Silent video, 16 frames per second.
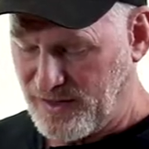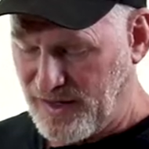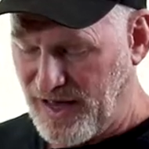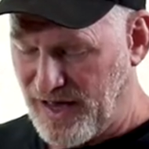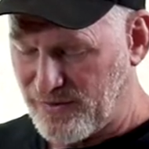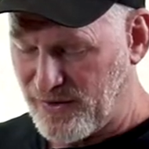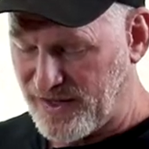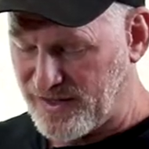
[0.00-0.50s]

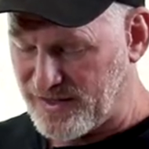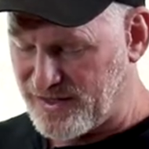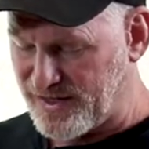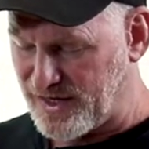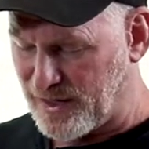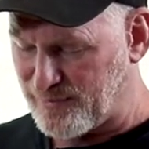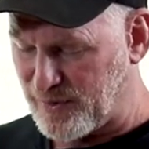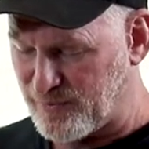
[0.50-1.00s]
How do I
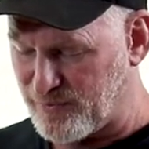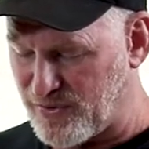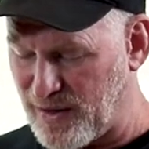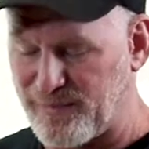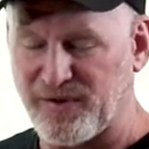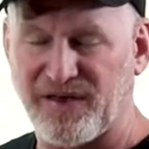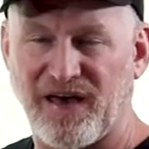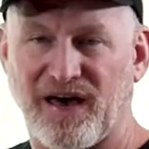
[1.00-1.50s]
clean up and
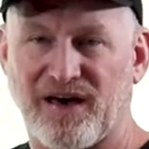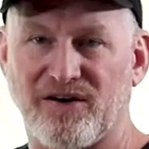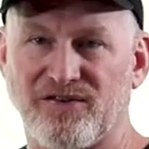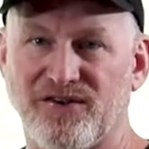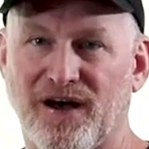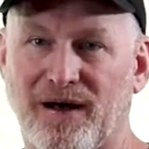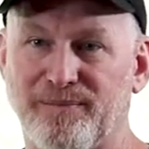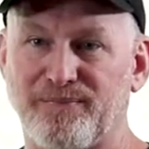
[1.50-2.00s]
prep a
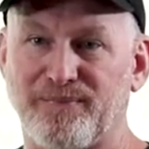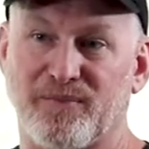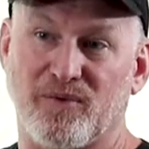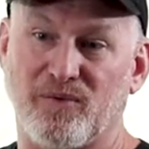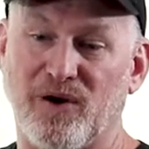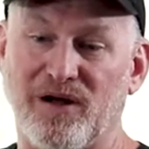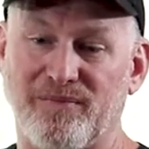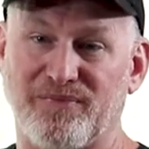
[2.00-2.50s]
countertop?
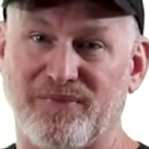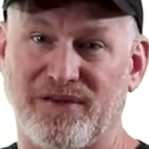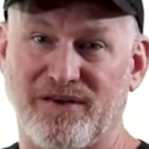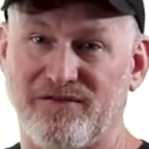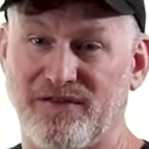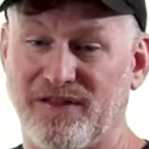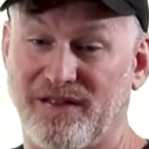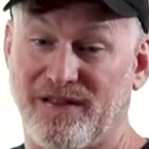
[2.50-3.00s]
Well,
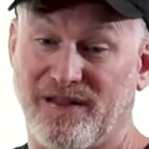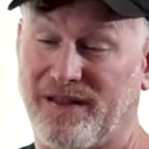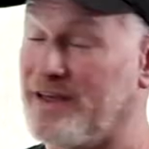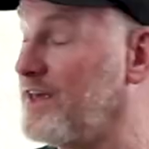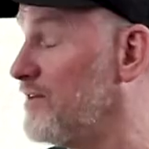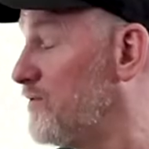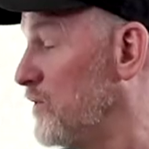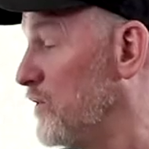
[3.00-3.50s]
if,
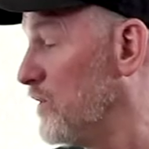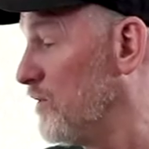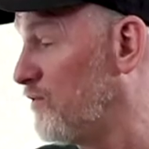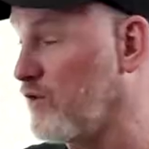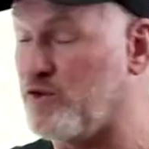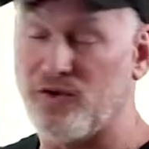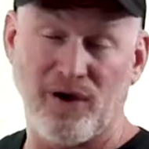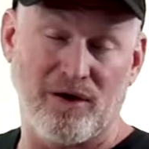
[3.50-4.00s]
if, you,
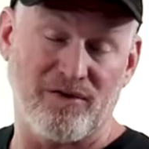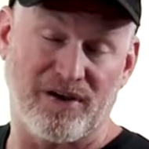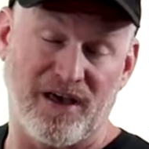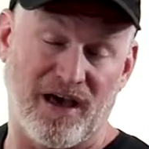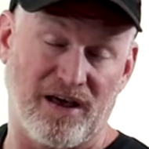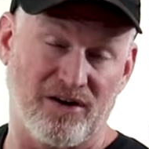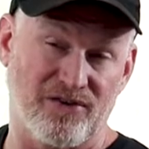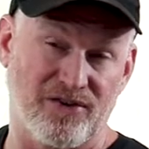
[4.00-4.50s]
if you do have a
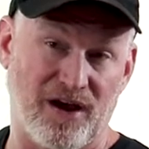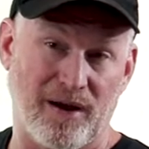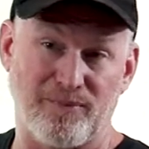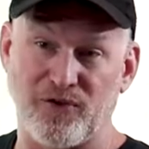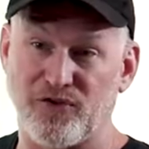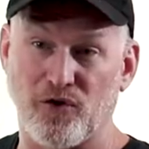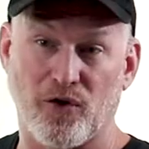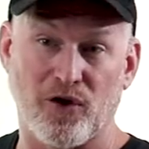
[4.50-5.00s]

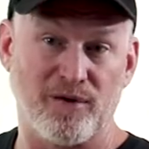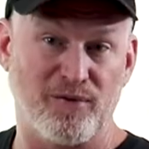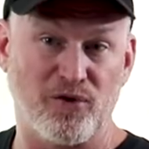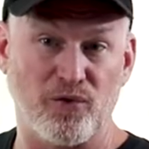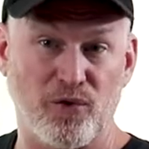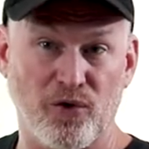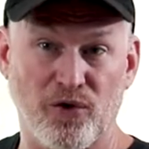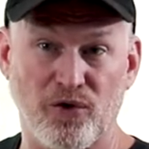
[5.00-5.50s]
countertop that's already been
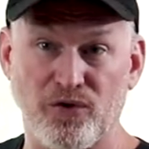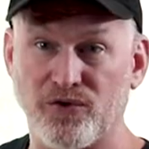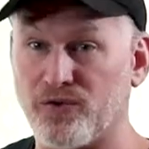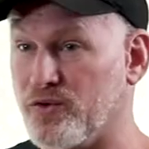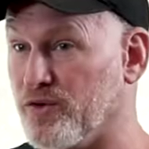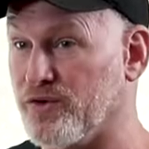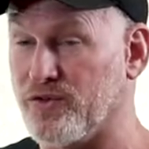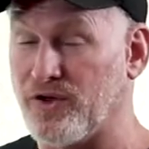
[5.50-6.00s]
oiled,
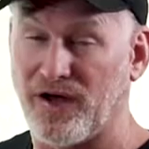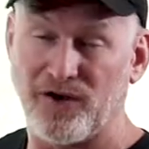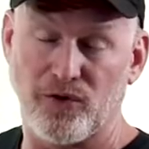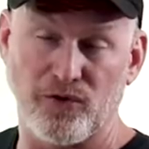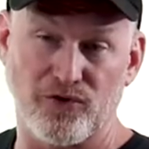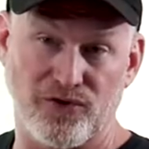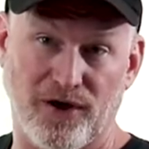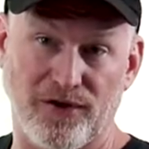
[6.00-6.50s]
or I
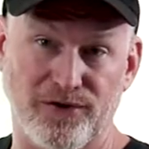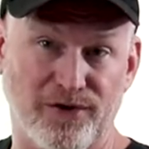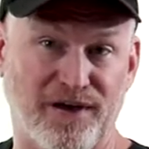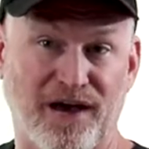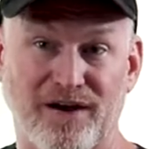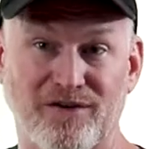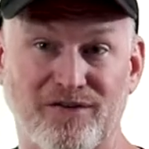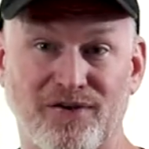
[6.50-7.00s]
know there's other
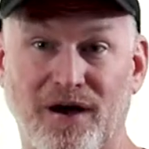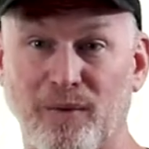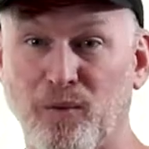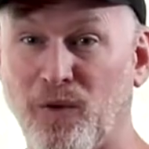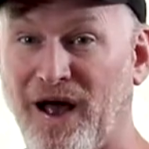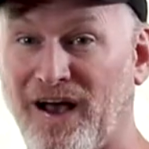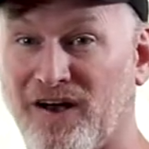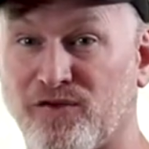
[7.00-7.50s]

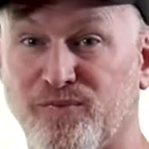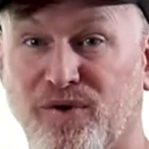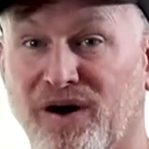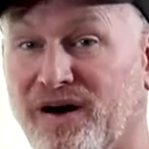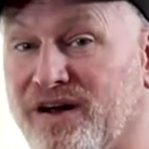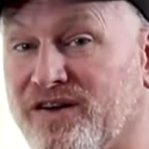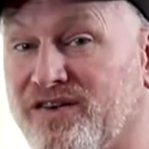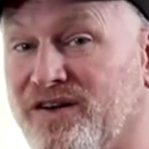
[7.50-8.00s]
countertop wax
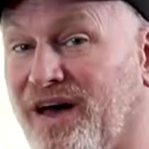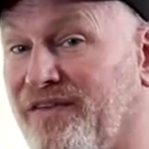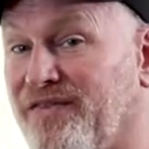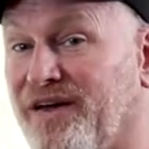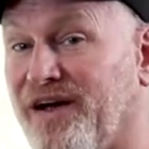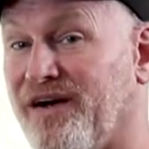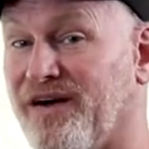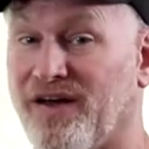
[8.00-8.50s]
products
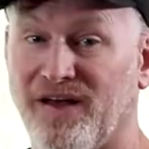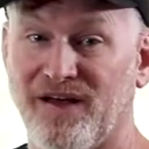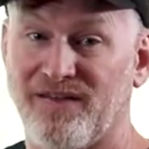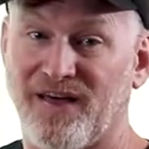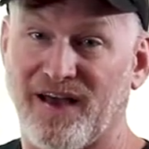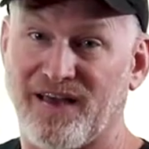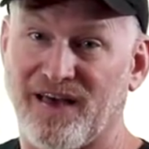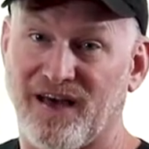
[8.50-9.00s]
out there,
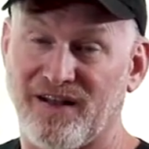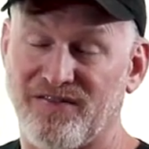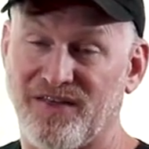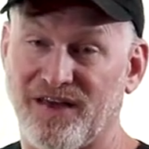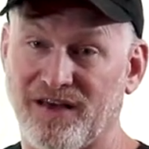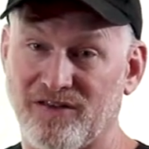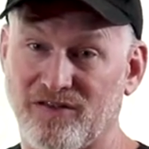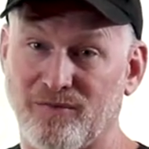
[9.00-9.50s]
that kind of
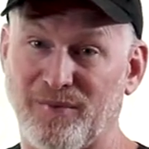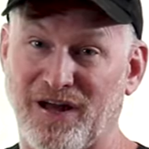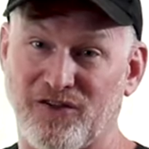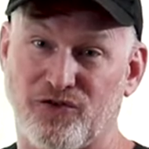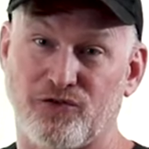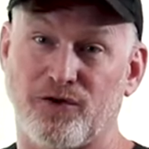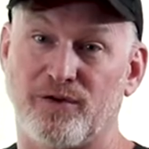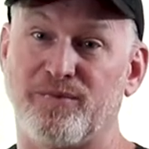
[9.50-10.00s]
thing, it's
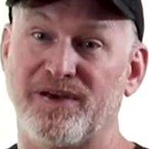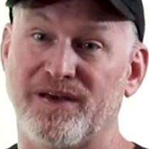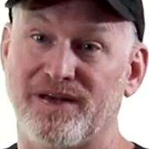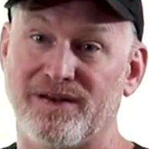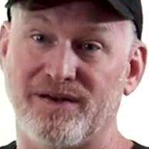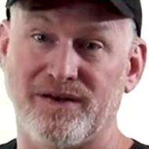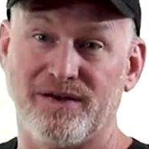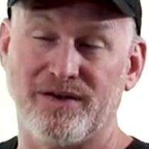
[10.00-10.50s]
about stripping
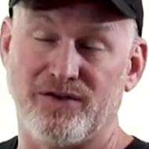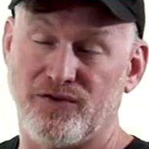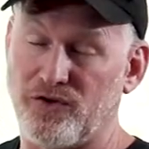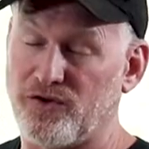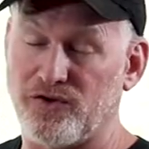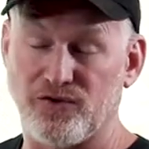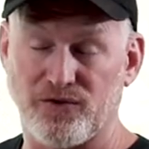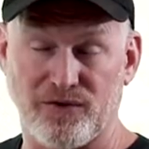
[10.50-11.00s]
it.
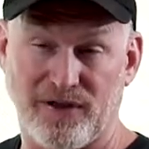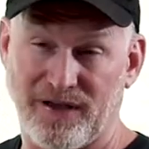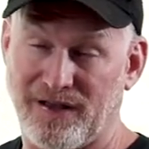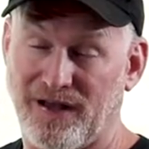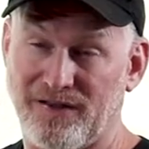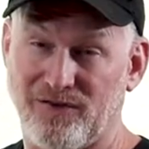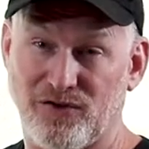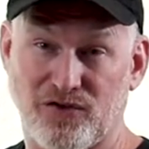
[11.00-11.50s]
So you can,
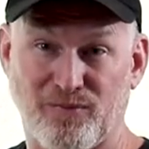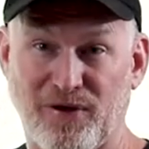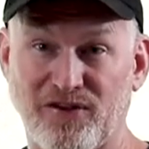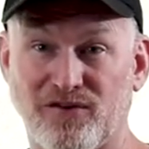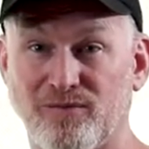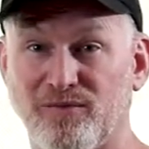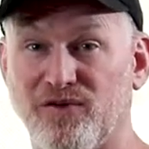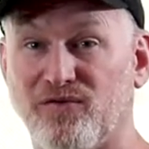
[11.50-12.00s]
like I just
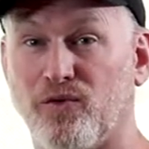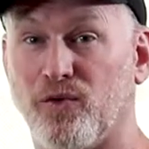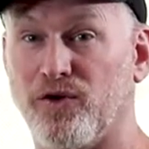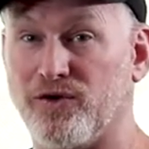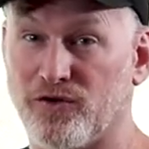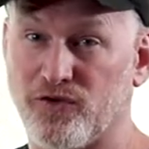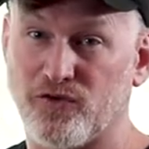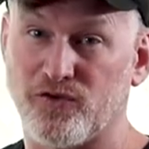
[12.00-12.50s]
mentioned before,
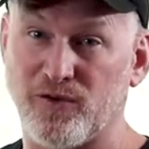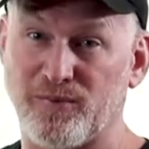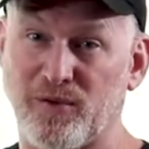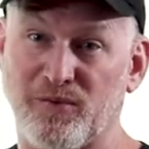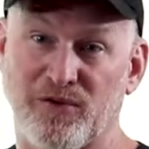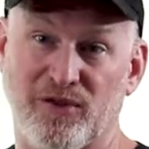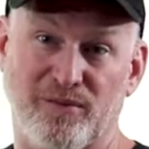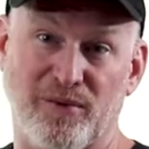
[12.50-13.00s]
you can strip
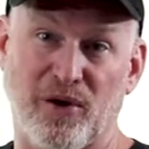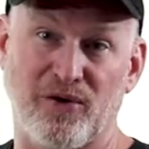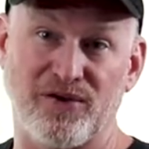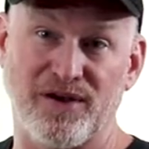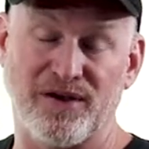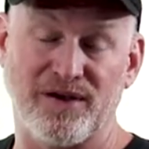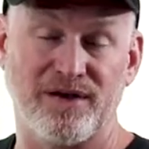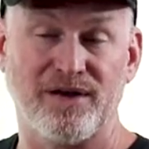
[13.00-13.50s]
it with
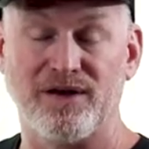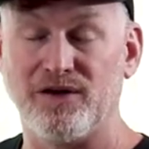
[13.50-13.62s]
ammonia,